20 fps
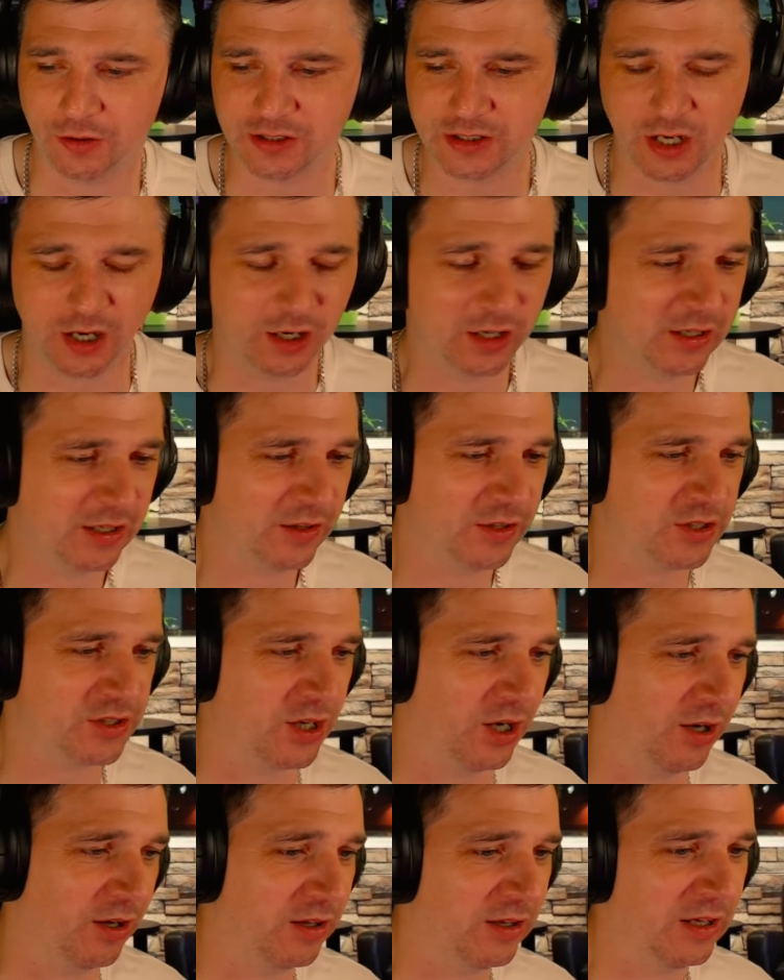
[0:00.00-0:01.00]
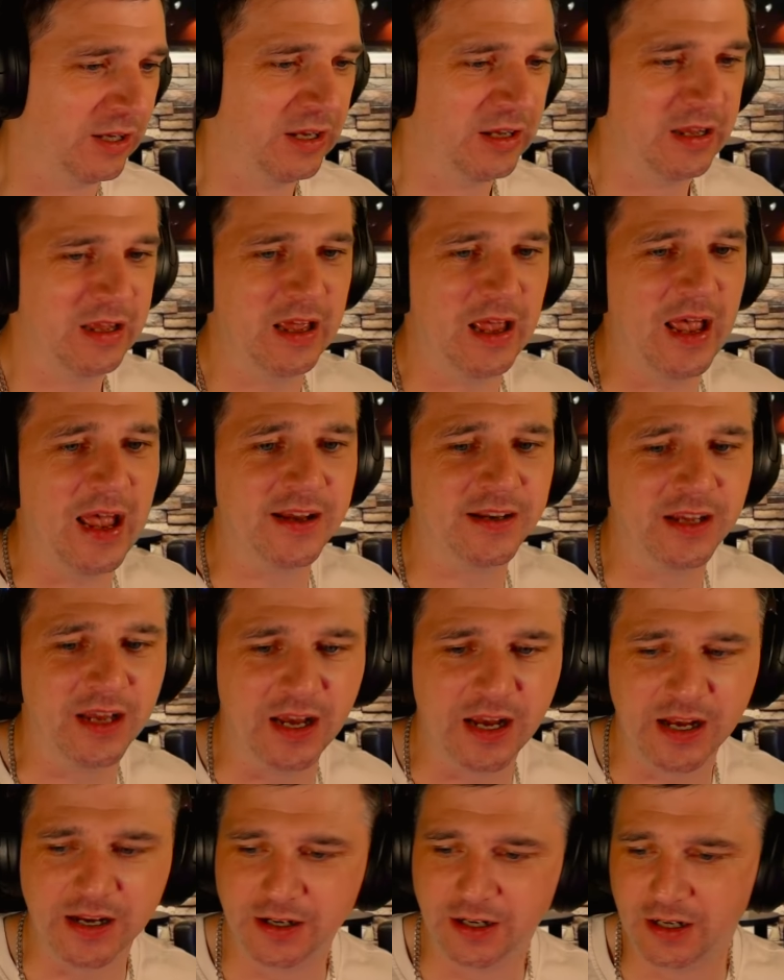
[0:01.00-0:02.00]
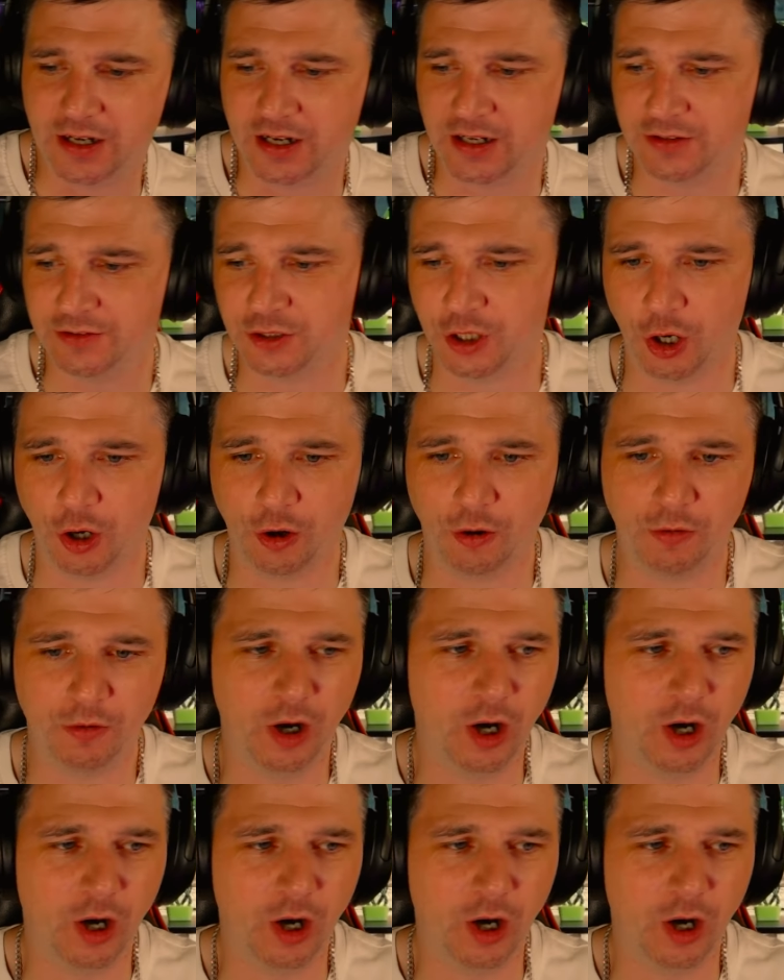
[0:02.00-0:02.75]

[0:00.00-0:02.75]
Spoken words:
There's not editing and yo,